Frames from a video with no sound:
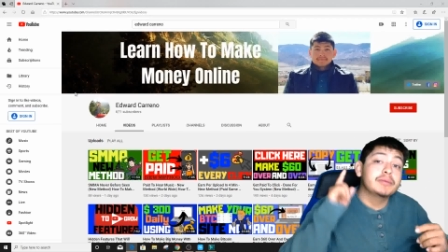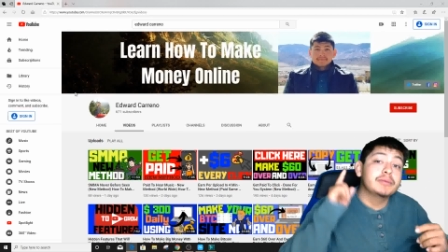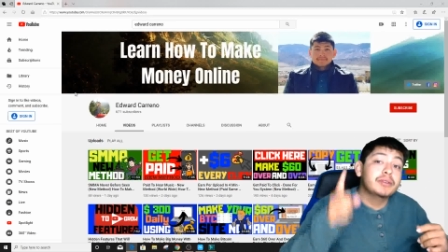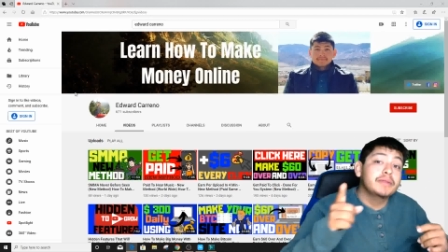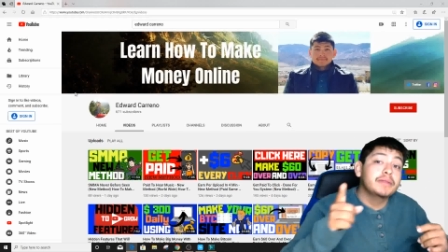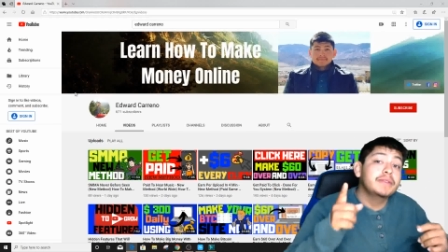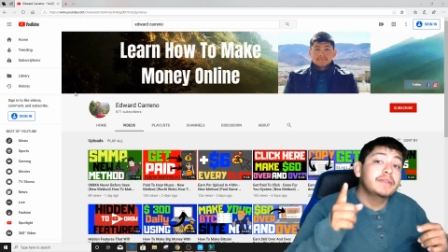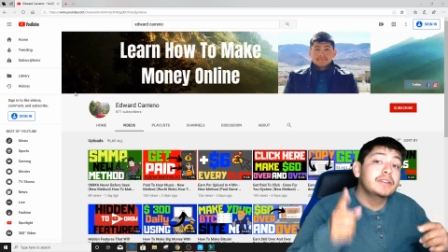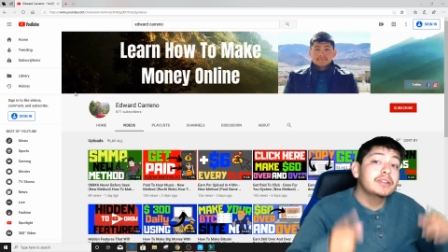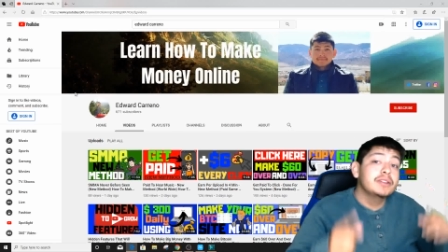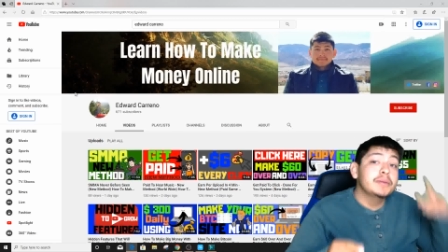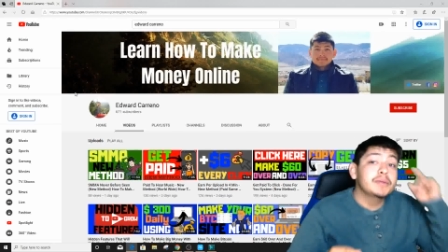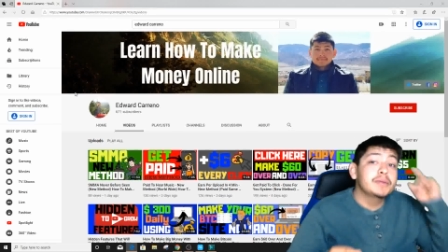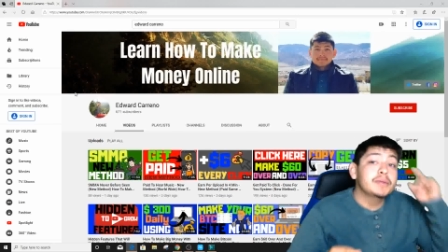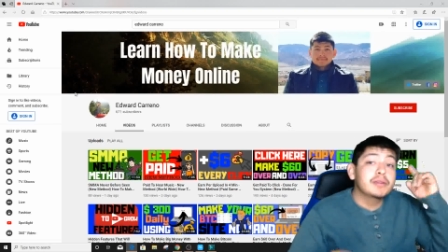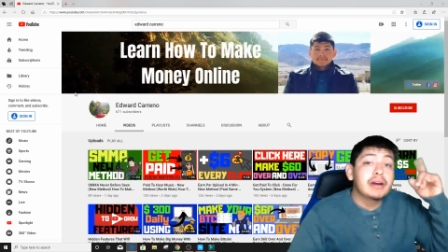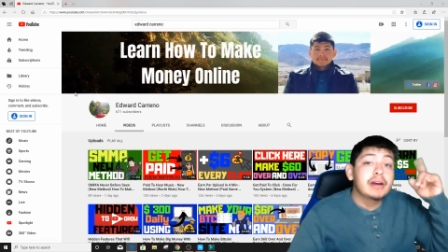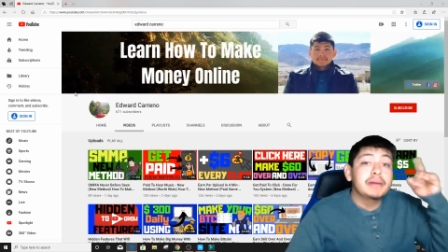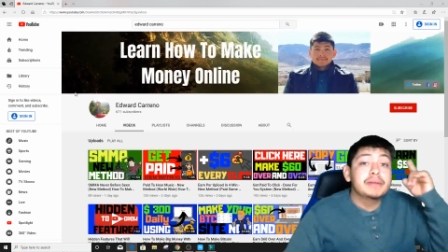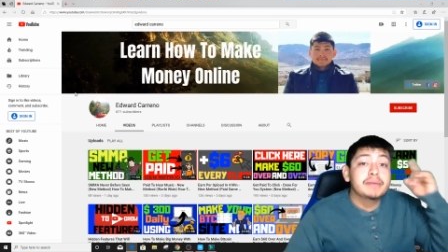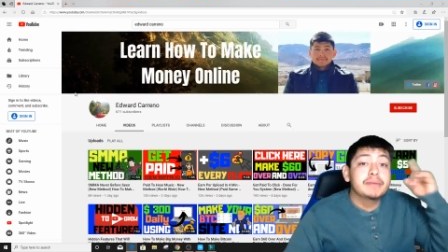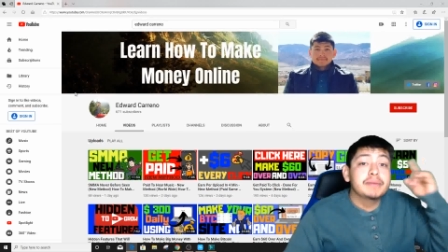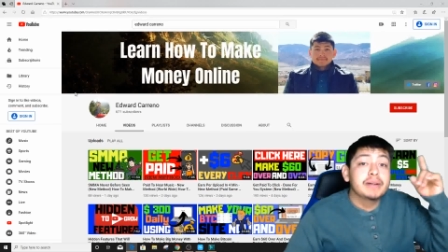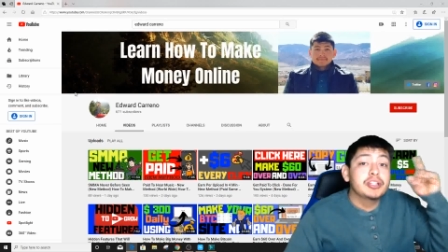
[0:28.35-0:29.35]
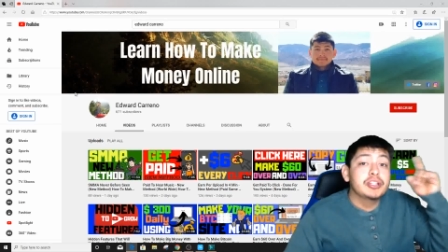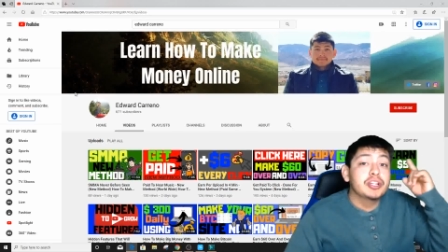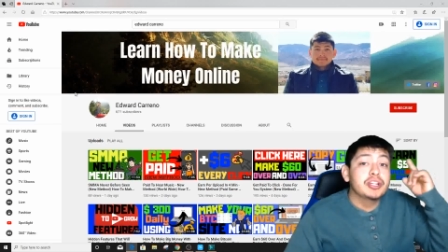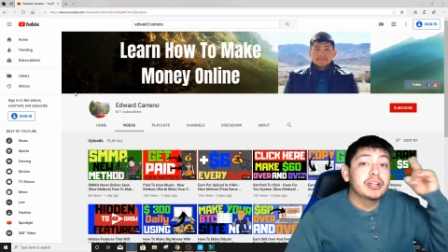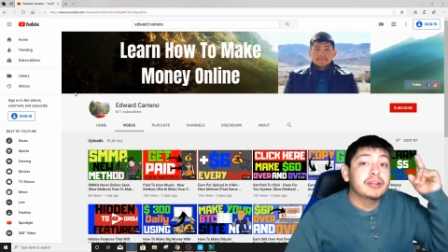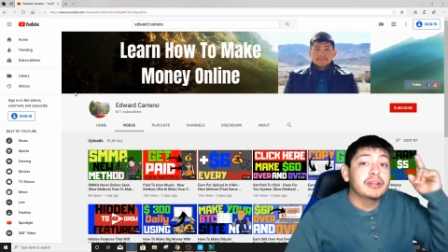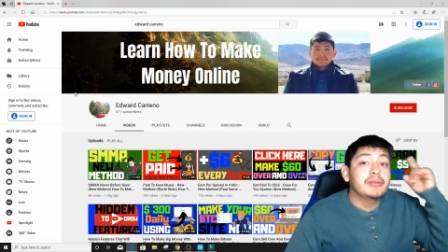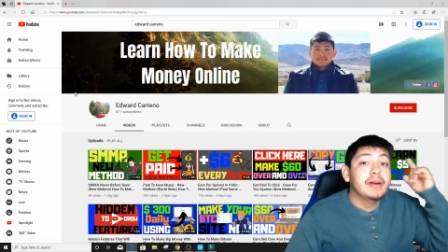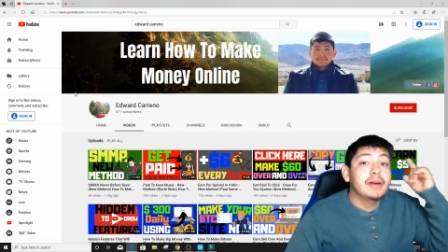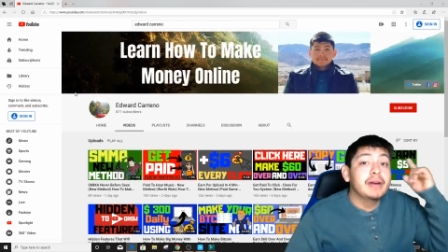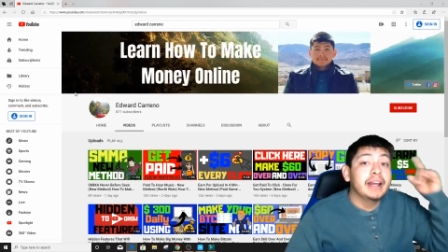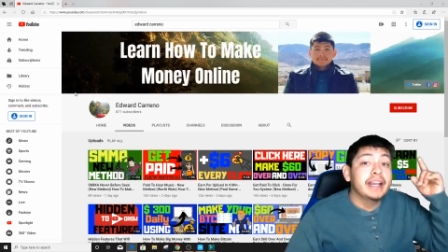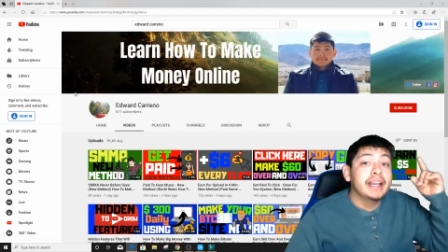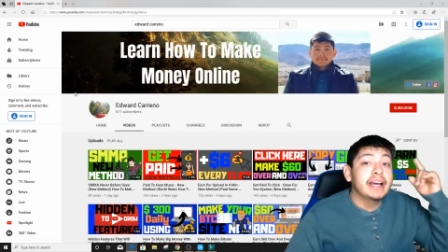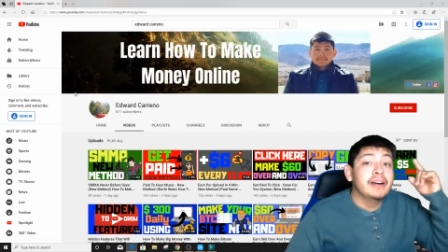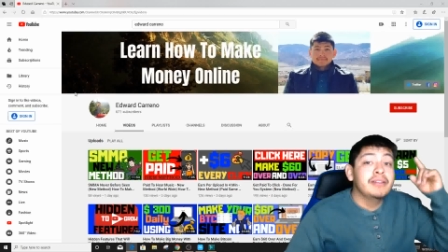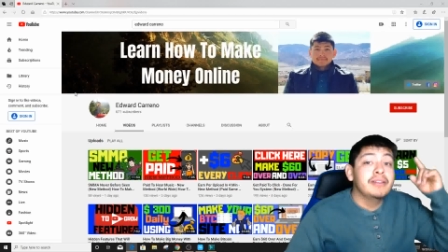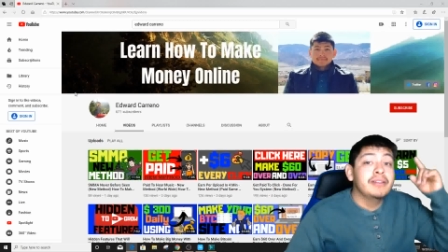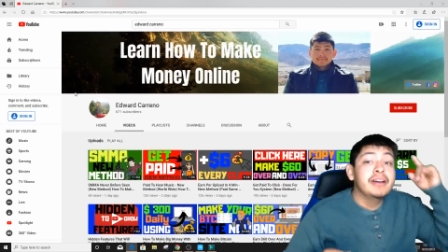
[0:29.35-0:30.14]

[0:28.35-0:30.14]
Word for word: So if you subscribe to my channel right now